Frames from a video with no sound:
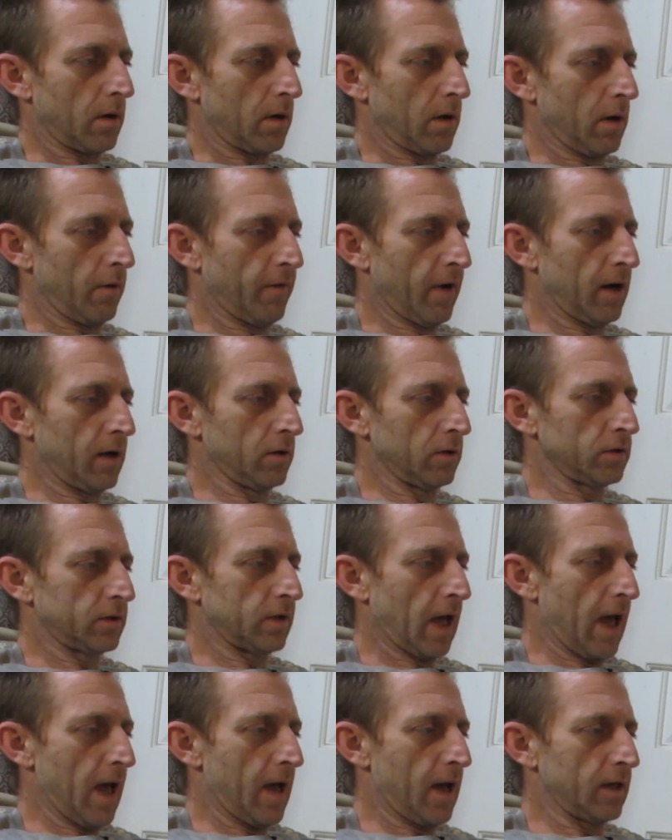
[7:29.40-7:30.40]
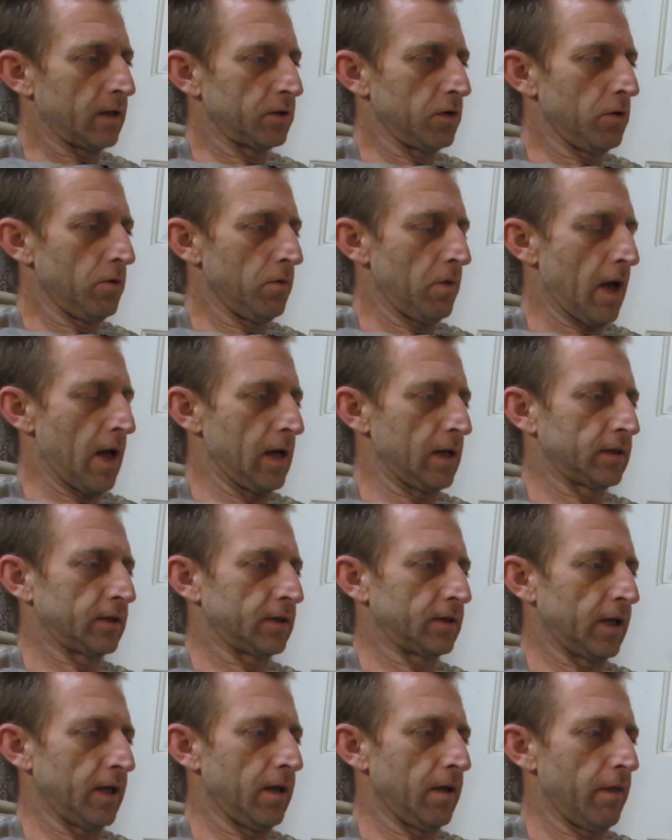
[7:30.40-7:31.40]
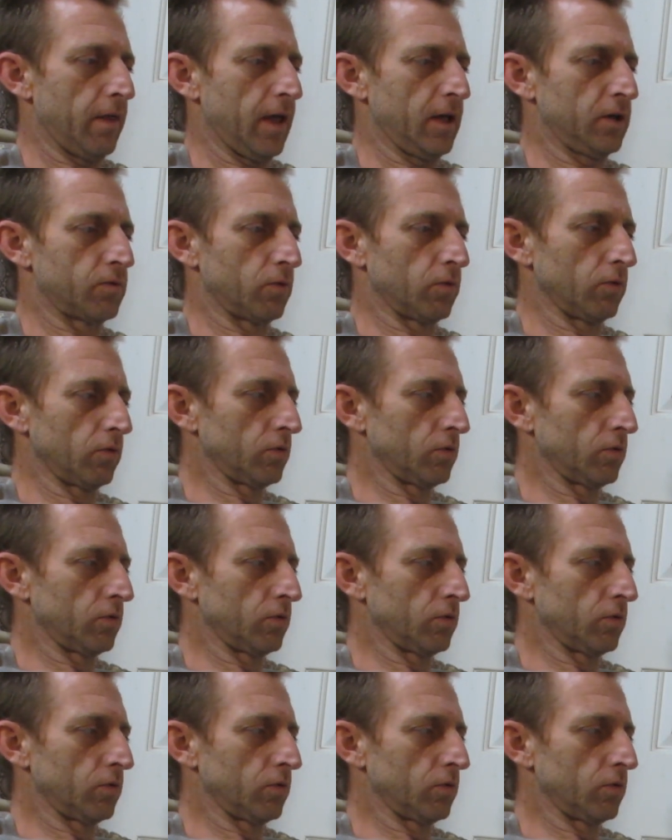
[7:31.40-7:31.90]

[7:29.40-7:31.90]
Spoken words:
avails as USC. These